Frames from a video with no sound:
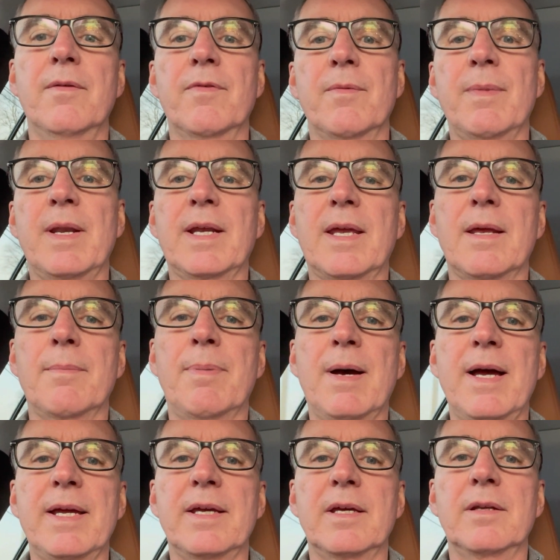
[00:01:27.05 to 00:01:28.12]
for Medicaid
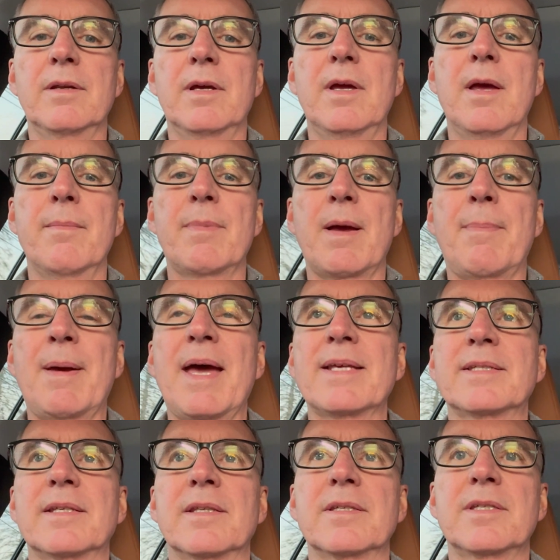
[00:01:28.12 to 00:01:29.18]
buy-in by
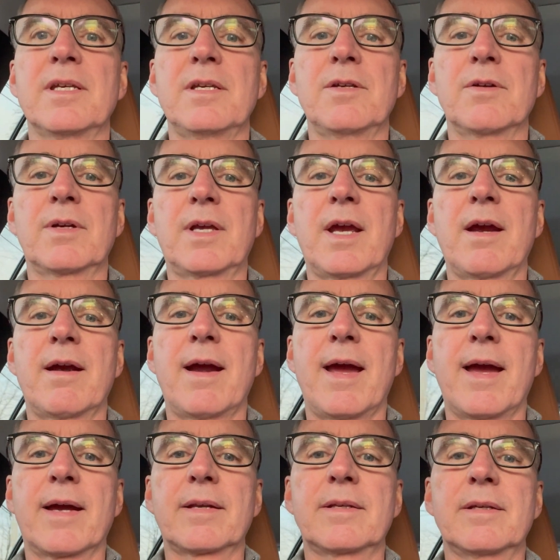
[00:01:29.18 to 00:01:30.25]
passing the Senior Care
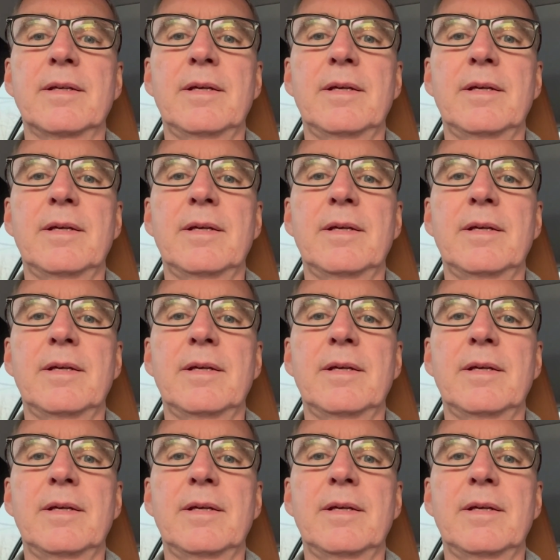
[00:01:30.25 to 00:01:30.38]
Act.